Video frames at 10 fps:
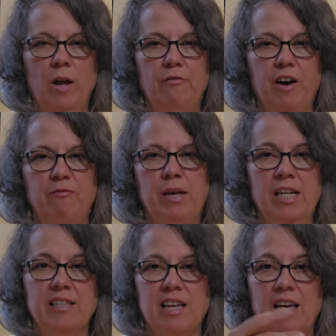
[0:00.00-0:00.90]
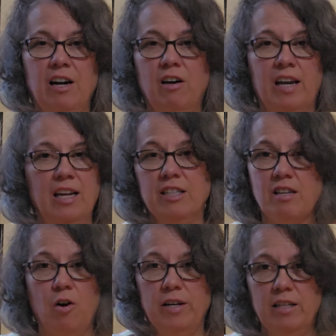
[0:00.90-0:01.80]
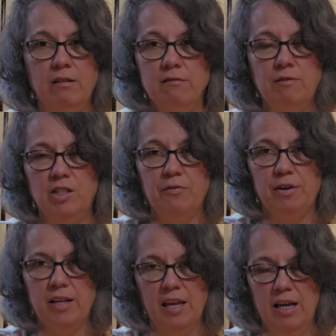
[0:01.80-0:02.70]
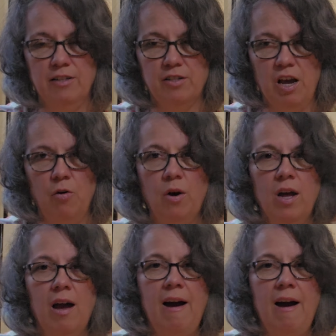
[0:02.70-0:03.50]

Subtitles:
wait 5 minutes, get on, and it's already different again. So